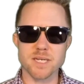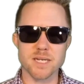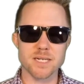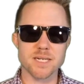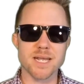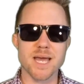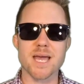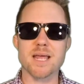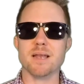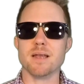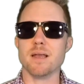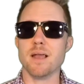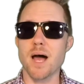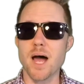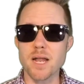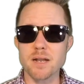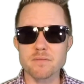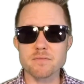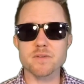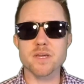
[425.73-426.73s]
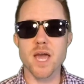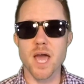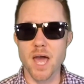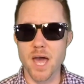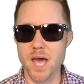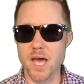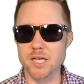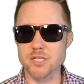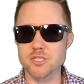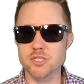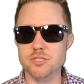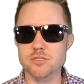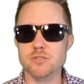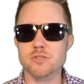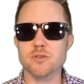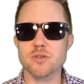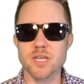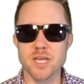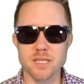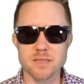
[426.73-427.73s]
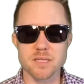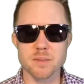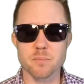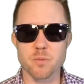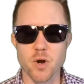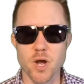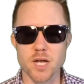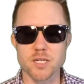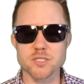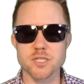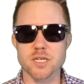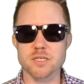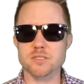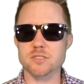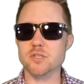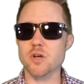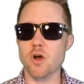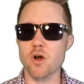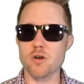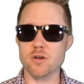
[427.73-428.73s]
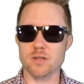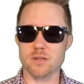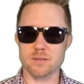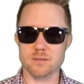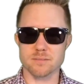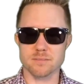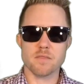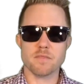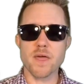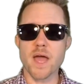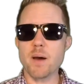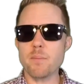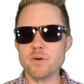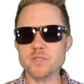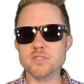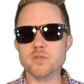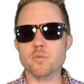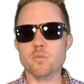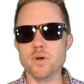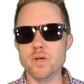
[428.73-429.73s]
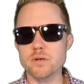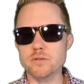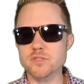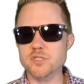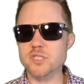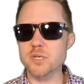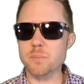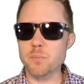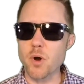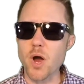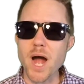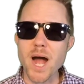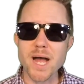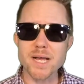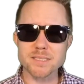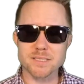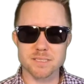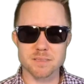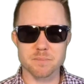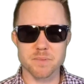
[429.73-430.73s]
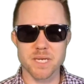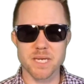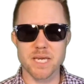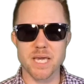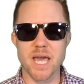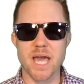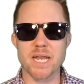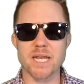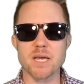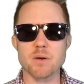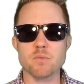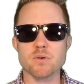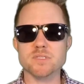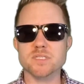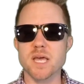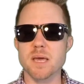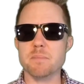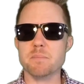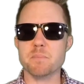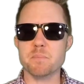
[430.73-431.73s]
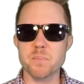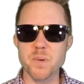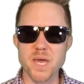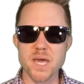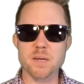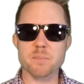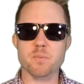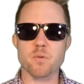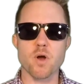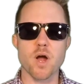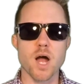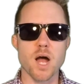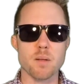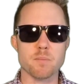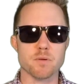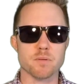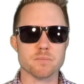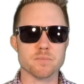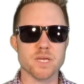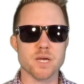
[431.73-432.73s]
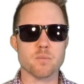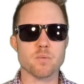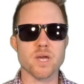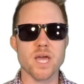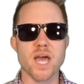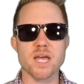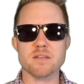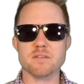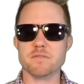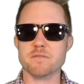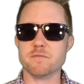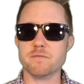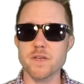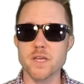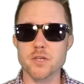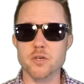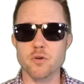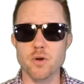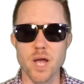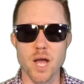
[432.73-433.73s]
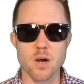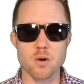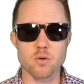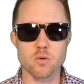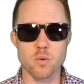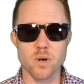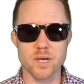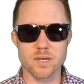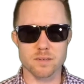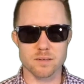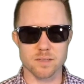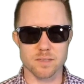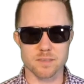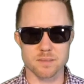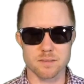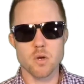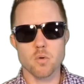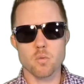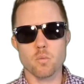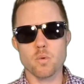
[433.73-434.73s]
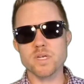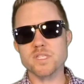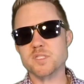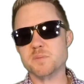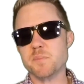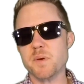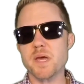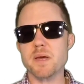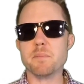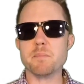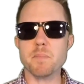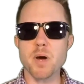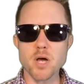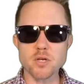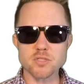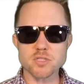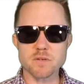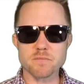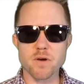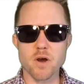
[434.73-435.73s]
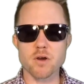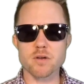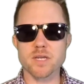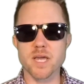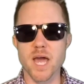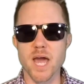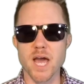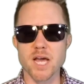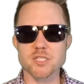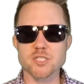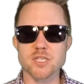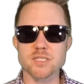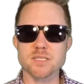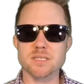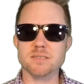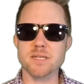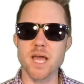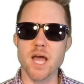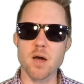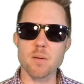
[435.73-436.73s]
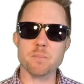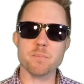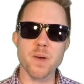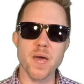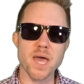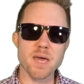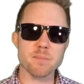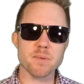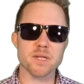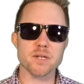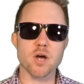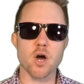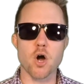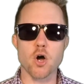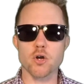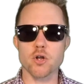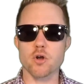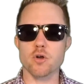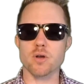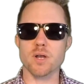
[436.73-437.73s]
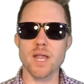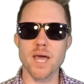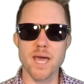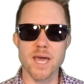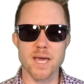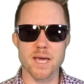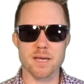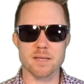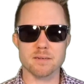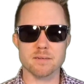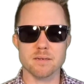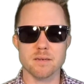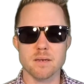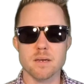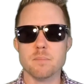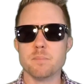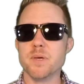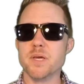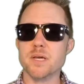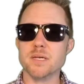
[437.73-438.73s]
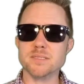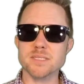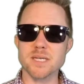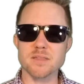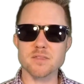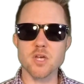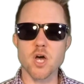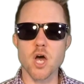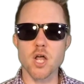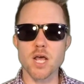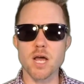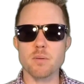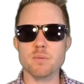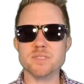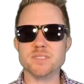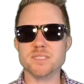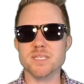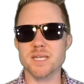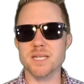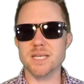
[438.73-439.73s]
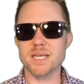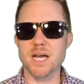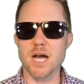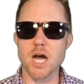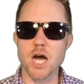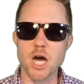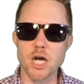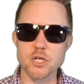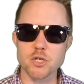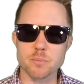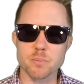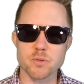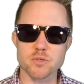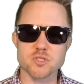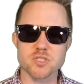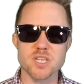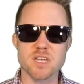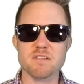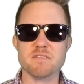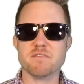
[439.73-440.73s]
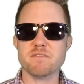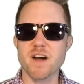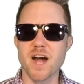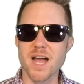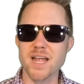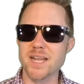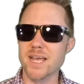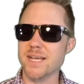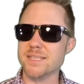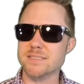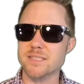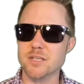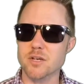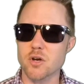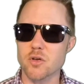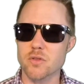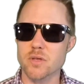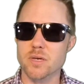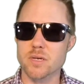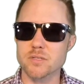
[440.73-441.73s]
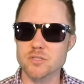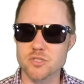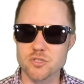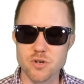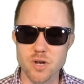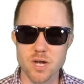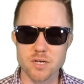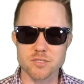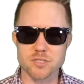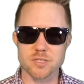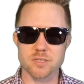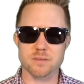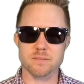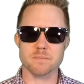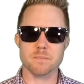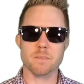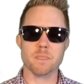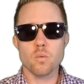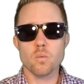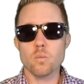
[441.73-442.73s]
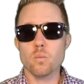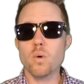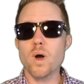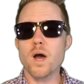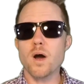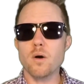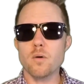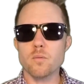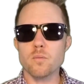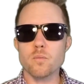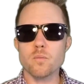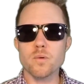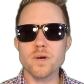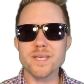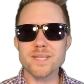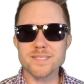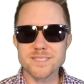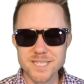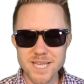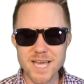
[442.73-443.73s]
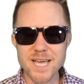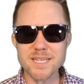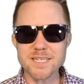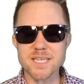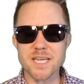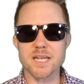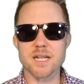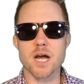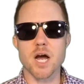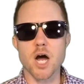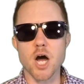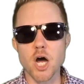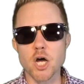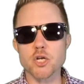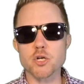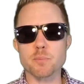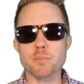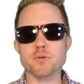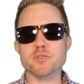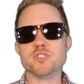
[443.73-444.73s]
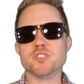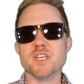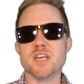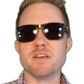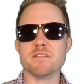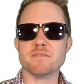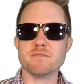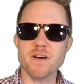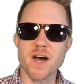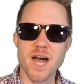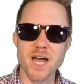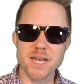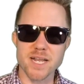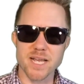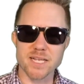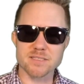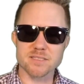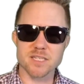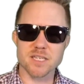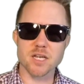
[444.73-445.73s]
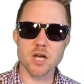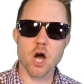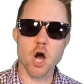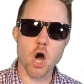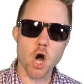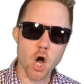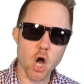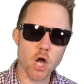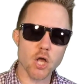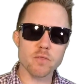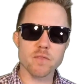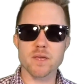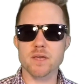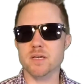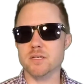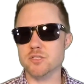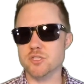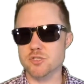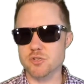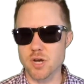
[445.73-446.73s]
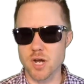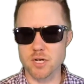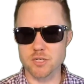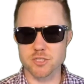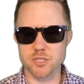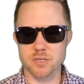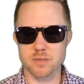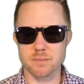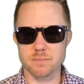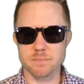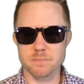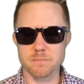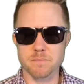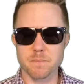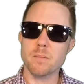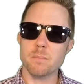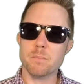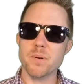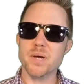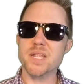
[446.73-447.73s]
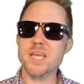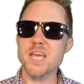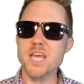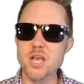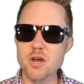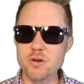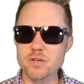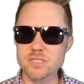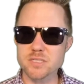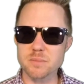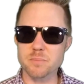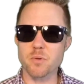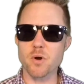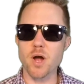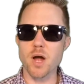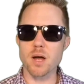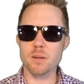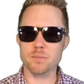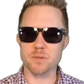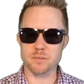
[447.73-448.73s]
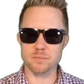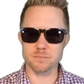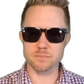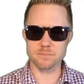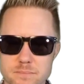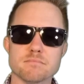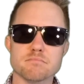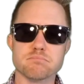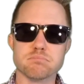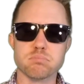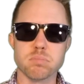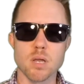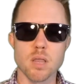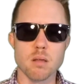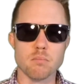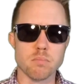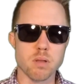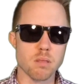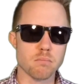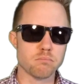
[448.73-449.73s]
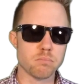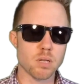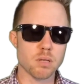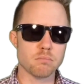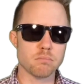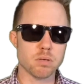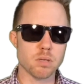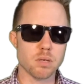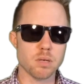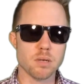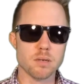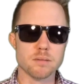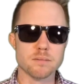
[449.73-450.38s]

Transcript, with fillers: needed a lot of cash to get the project started. That was a real surprise to me, and it was a big problem that we had to figure out quickly. We spent most of our cash as a down payment on our land because I thought I was getting 100% financing on the construction. Well, we did get 100% financing on the construction, but here is the problem. Blah, blah, blah,